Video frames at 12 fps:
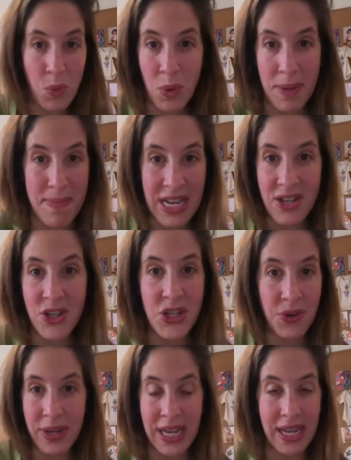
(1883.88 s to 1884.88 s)
women
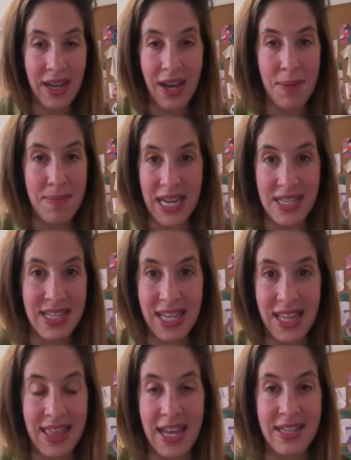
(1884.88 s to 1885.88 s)
doing amazing
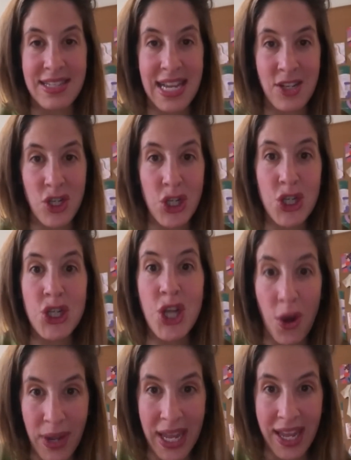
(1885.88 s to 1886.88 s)
things and
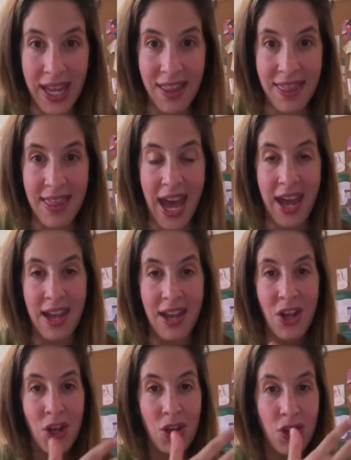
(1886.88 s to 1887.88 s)
showing that
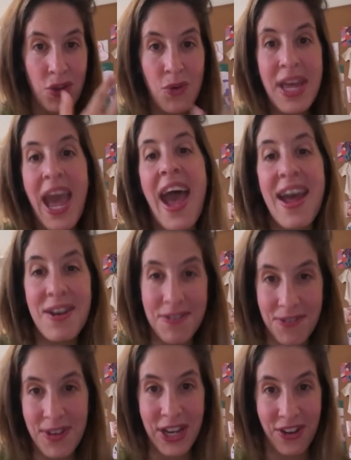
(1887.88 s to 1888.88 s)
you can
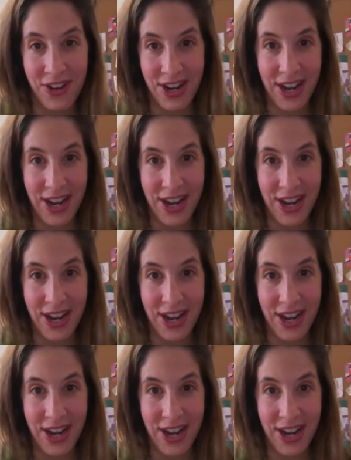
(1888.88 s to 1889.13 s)
figure it